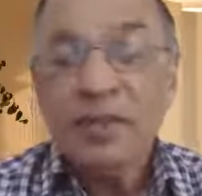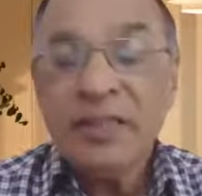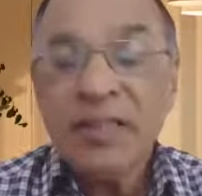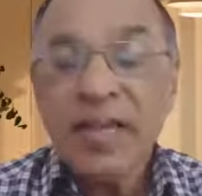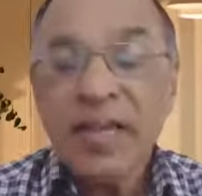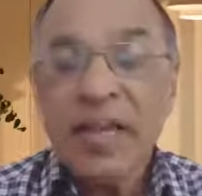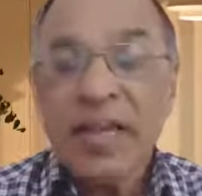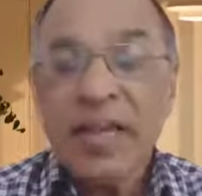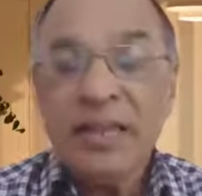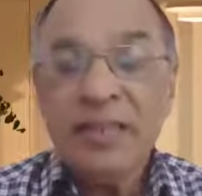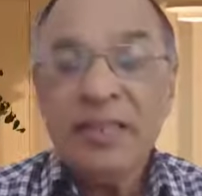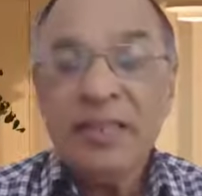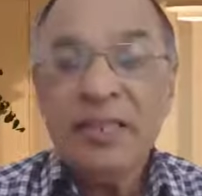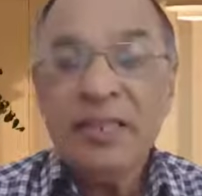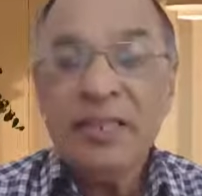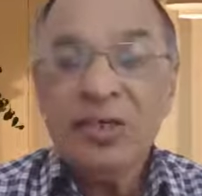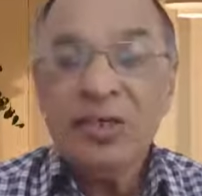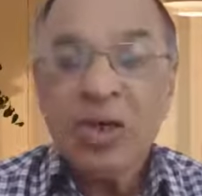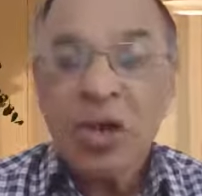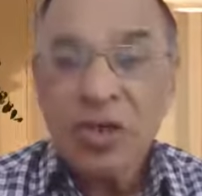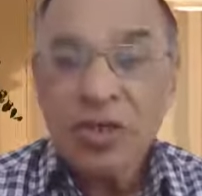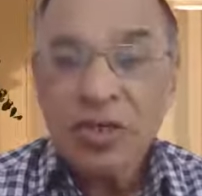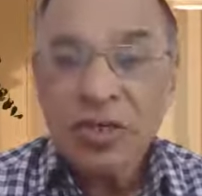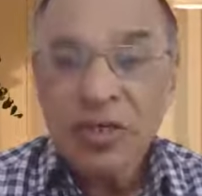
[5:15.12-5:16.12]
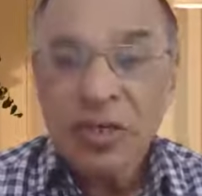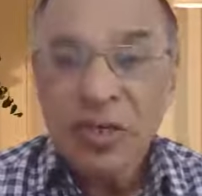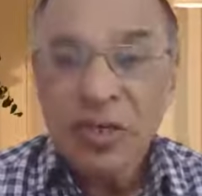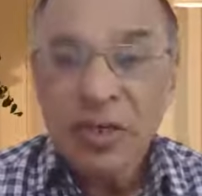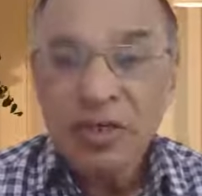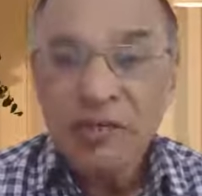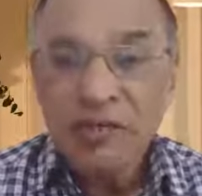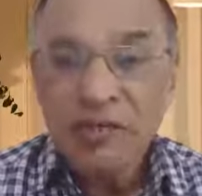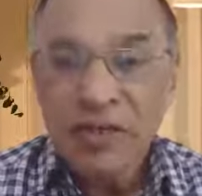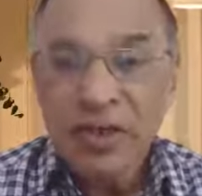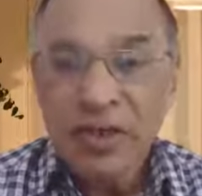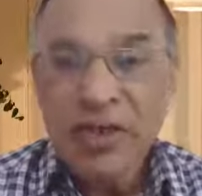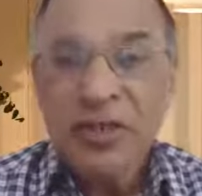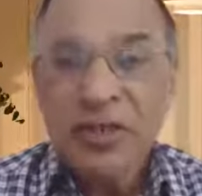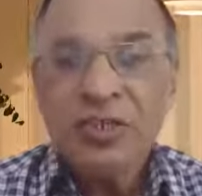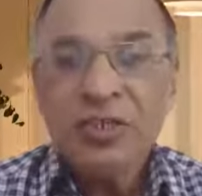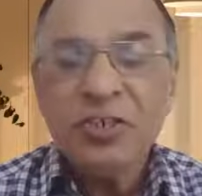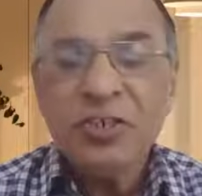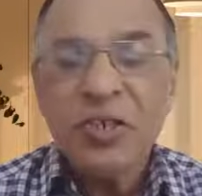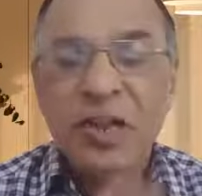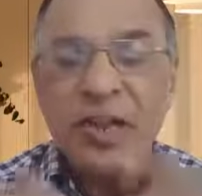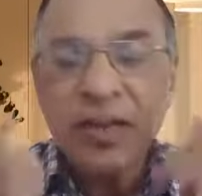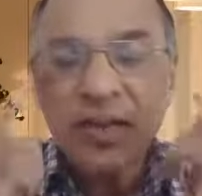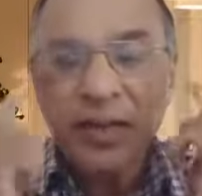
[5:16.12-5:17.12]
Then the doctor will
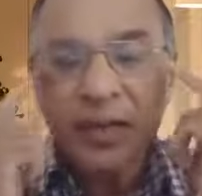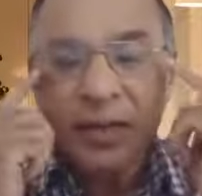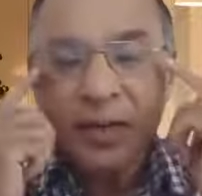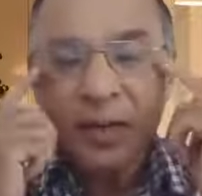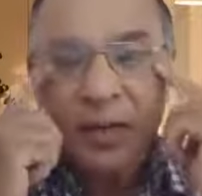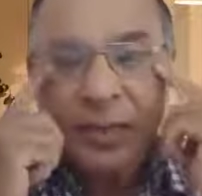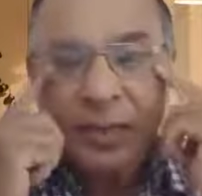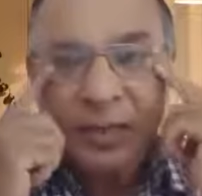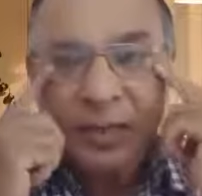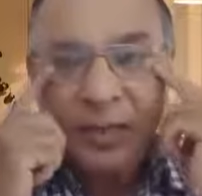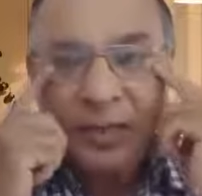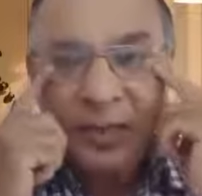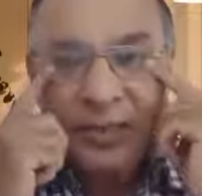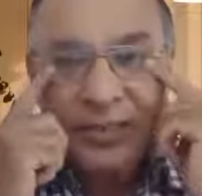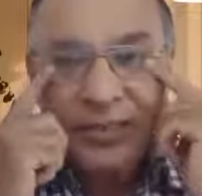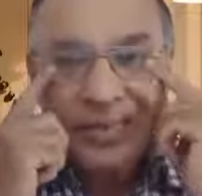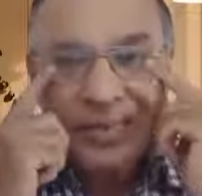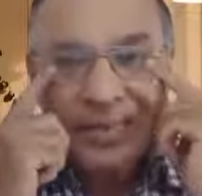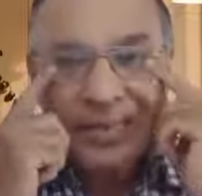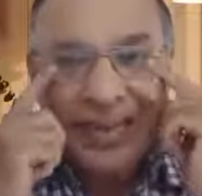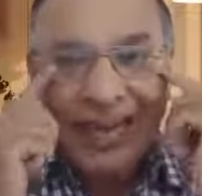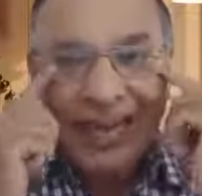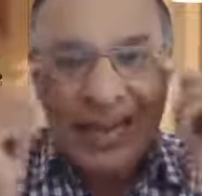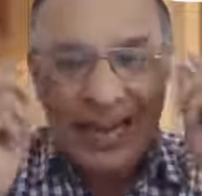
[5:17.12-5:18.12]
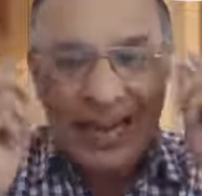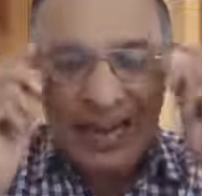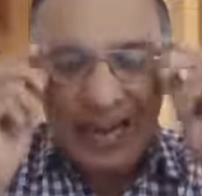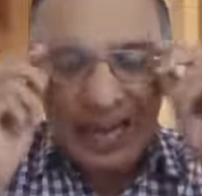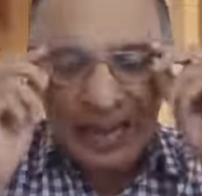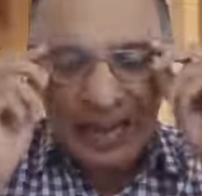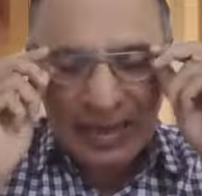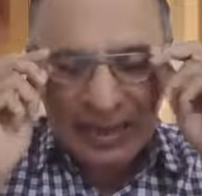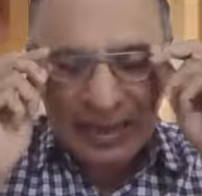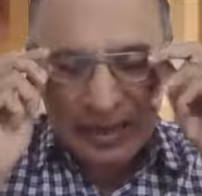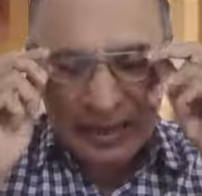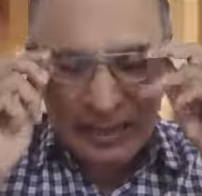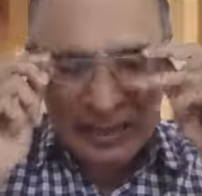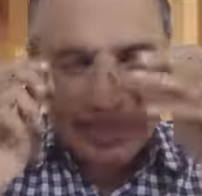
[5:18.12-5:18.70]
check the sclera.